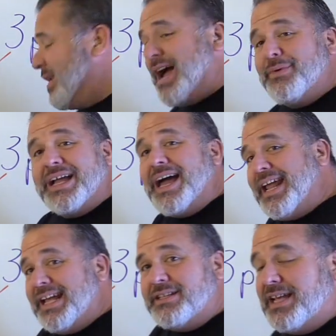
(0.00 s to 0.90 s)
now we got
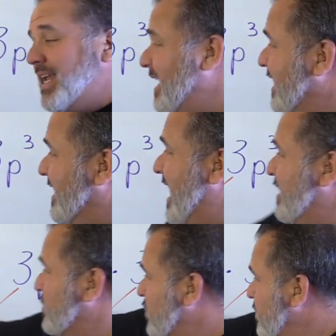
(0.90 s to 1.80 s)
18. That
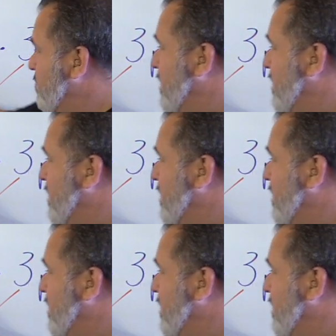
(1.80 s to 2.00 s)
is going to